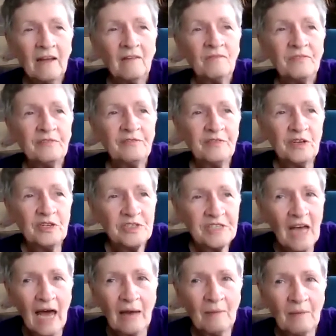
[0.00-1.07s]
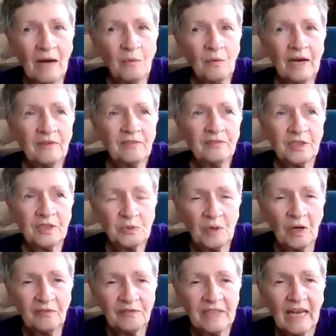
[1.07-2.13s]
The first time I went for
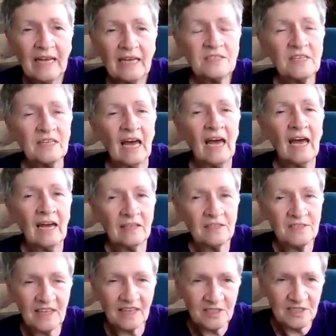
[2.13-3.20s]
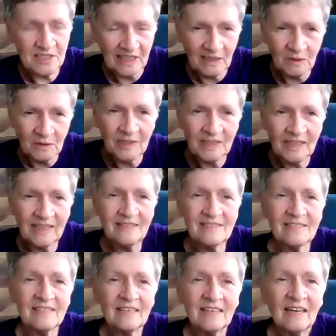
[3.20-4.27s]
12 days and I had 6
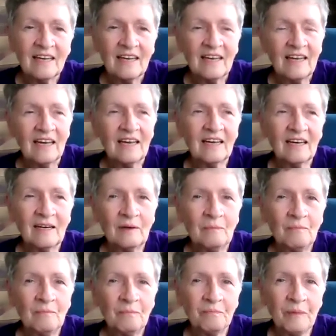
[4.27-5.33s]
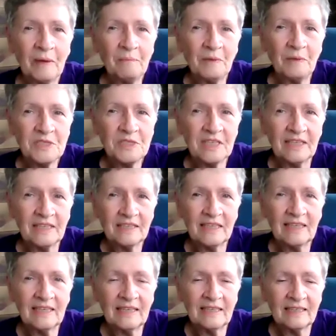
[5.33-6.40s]
ceremonies. People sit
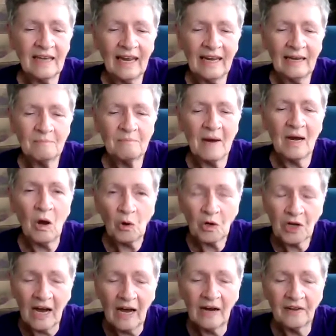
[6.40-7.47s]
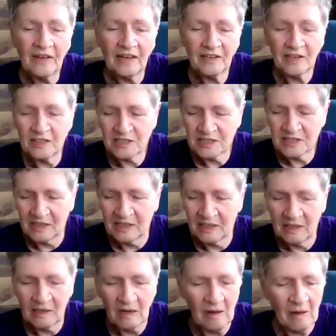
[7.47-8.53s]
in a maloca, that is
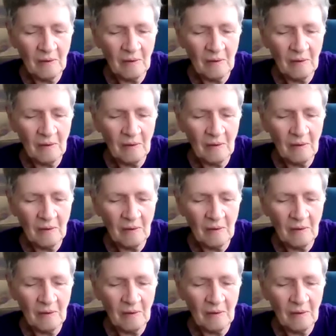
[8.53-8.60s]
the